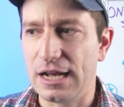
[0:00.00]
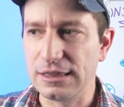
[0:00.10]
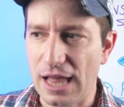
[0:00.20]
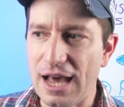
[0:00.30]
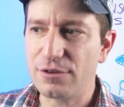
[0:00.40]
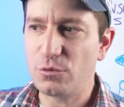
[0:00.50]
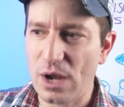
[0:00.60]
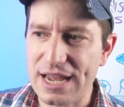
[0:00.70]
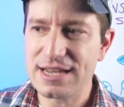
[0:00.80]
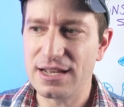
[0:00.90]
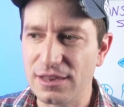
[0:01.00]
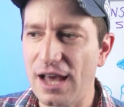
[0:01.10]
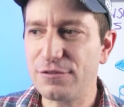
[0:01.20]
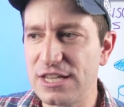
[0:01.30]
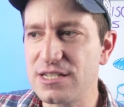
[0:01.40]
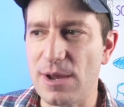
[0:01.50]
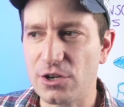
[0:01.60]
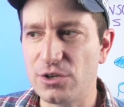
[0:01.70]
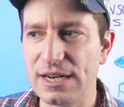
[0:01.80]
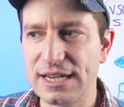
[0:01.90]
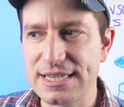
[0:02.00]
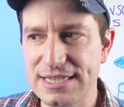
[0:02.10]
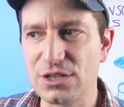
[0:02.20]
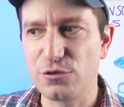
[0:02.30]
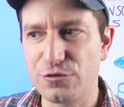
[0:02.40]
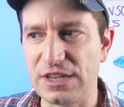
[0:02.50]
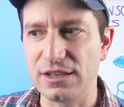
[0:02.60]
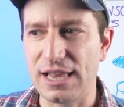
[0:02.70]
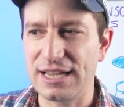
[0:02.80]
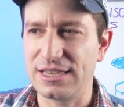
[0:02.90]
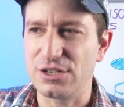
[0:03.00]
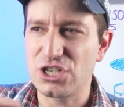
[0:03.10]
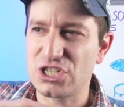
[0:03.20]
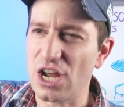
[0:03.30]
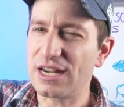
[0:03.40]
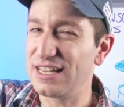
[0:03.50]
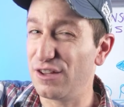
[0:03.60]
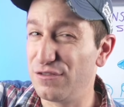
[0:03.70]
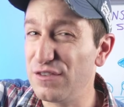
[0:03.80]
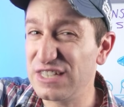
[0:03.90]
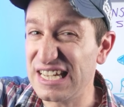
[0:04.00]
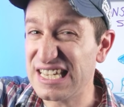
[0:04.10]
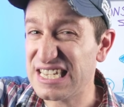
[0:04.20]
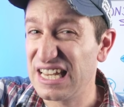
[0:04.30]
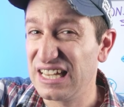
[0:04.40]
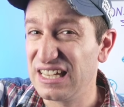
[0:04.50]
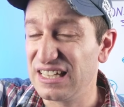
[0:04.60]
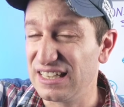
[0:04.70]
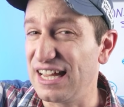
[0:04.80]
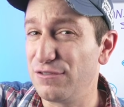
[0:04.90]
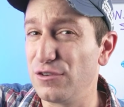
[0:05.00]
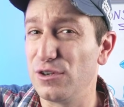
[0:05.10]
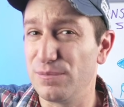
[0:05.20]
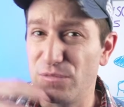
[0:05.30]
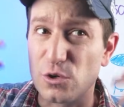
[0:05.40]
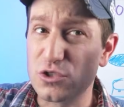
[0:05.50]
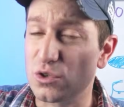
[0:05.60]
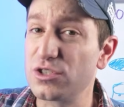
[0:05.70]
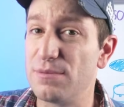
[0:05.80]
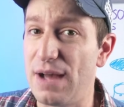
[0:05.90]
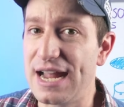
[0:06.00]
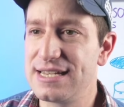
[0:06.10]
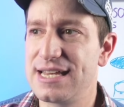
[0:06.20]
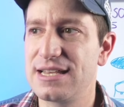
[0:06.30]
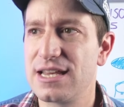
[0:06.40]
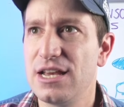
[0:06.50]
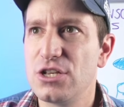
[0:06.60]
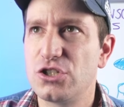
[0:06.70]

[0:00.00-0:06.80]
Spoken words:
A lot of things about Korea can still feel like they're stuck in the 50s, like for those sorts of mindsets.